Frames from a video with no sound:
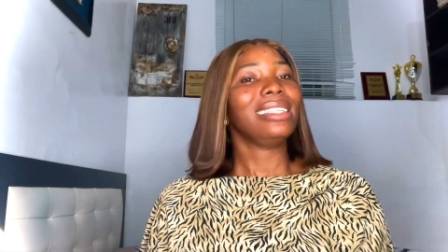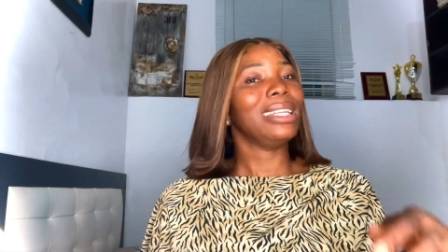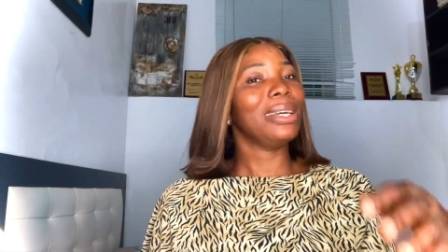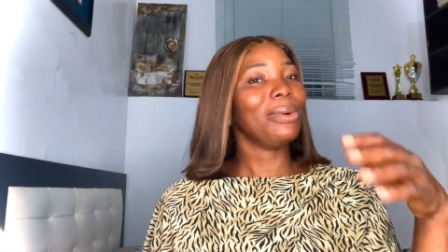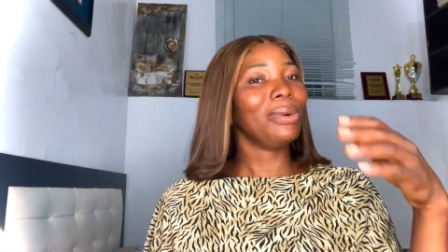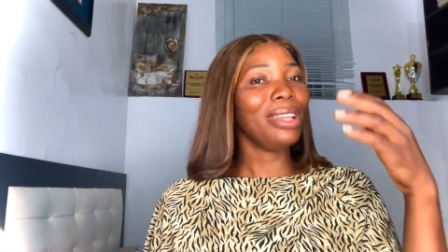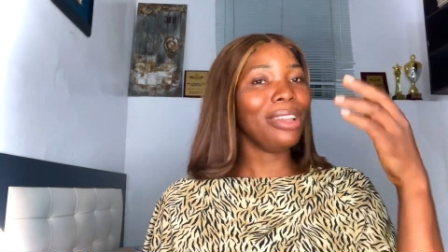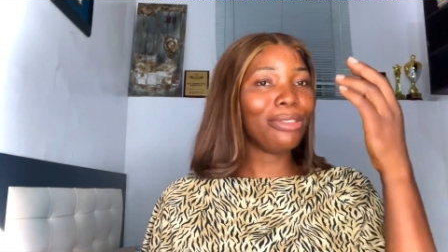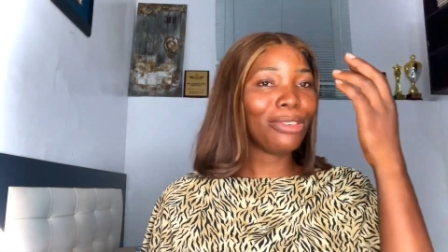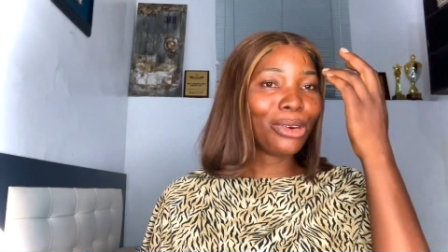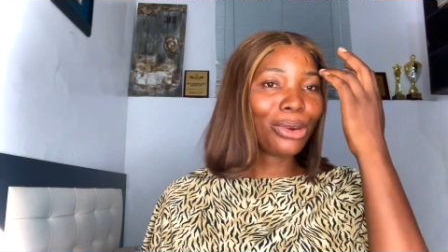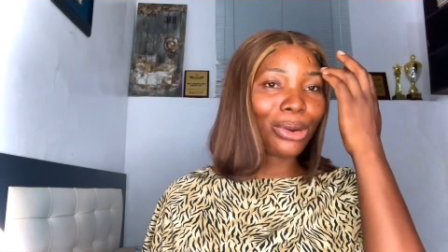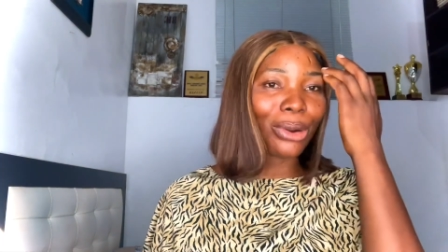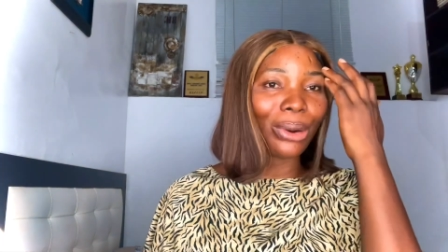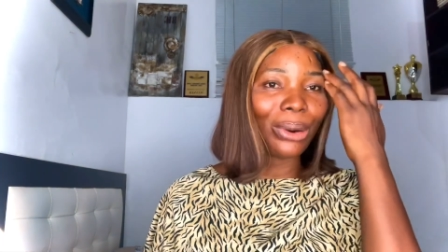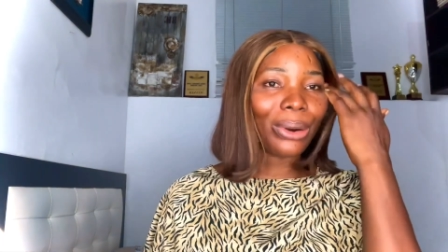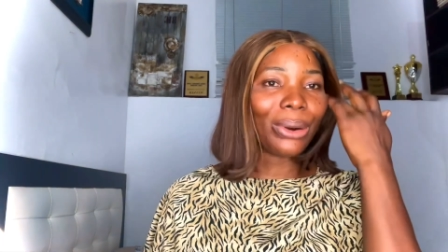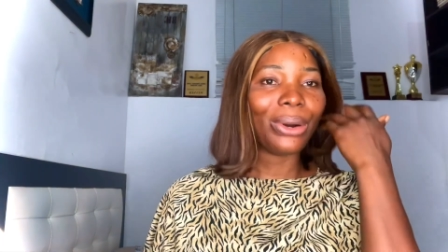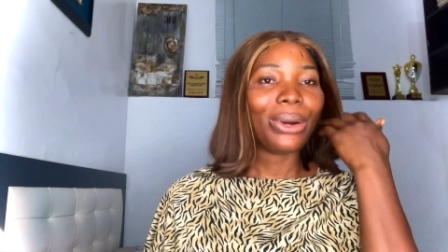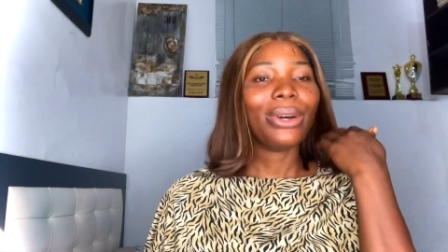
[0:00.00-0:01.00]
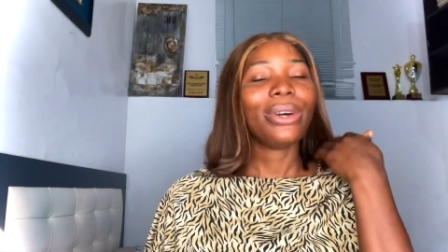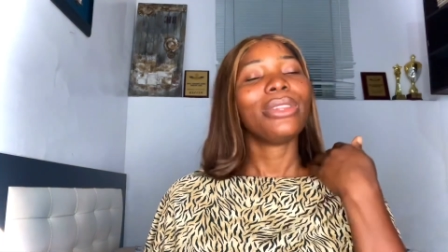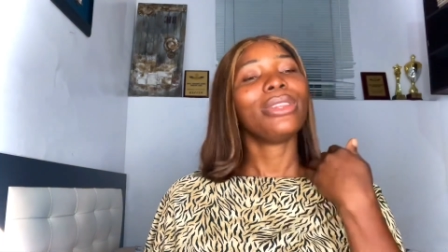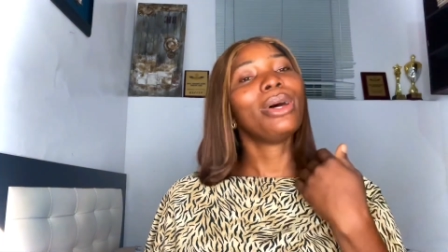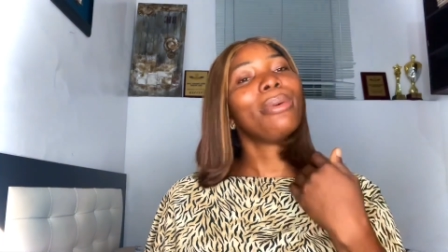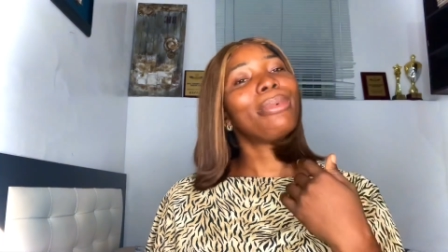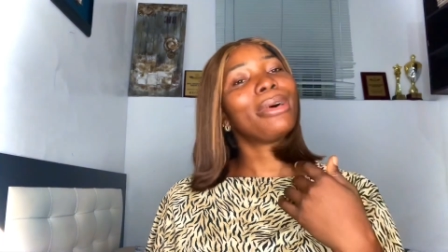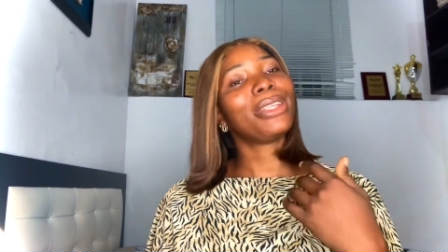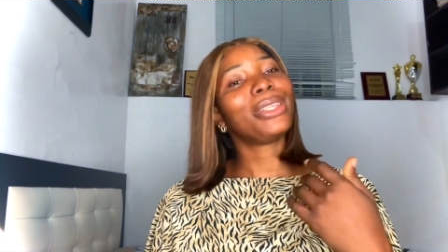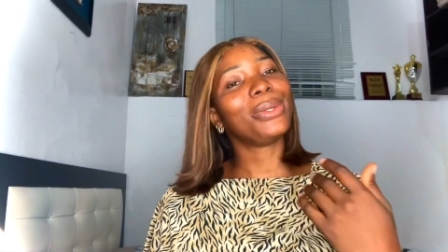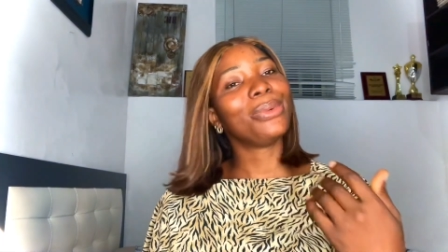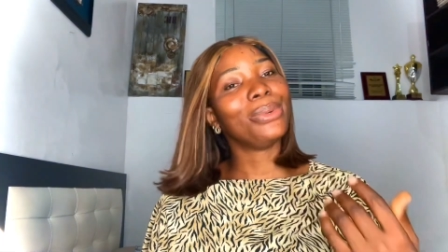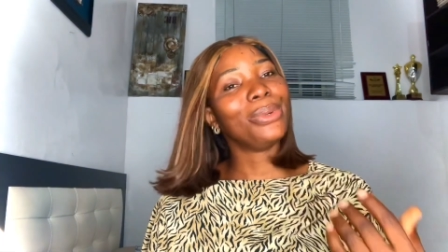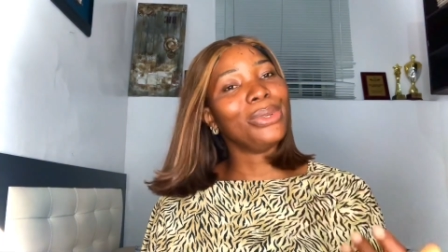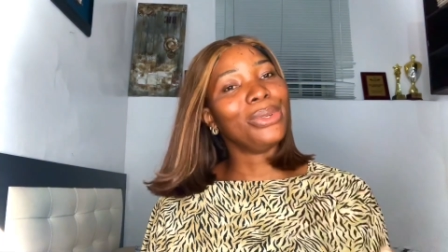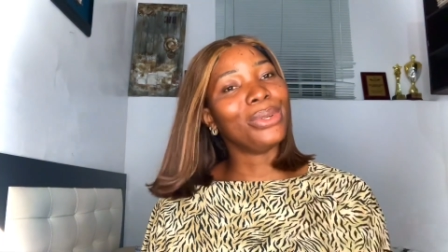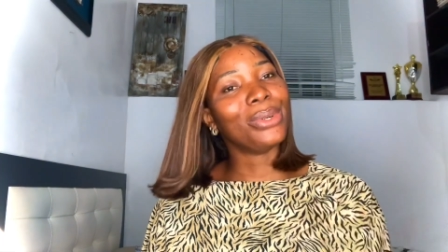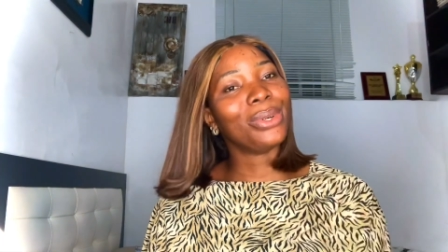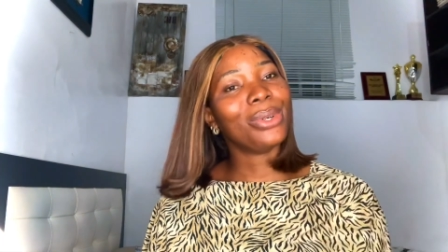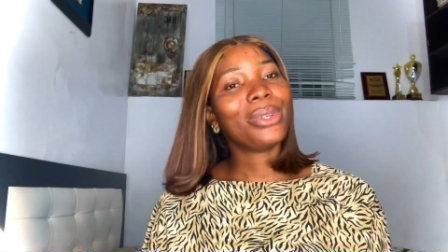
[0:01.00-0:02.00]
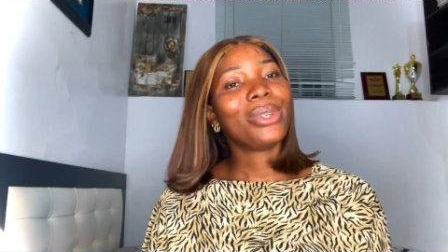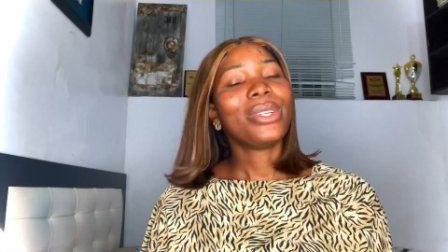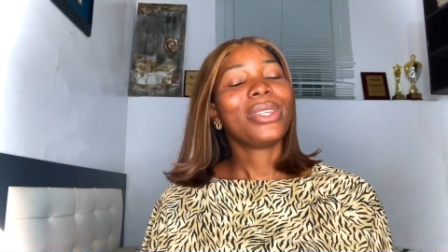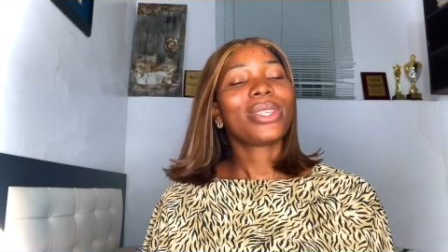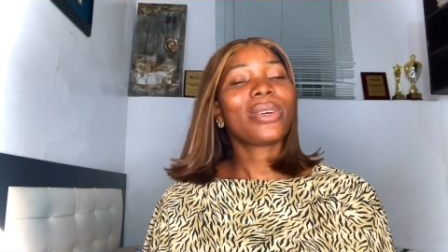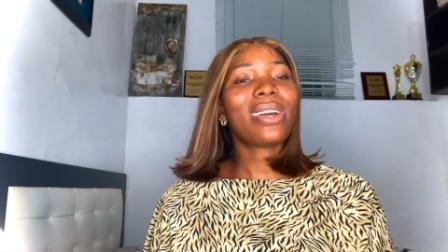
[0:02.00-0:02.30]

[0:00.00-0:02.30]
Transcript: they will even go nobody will know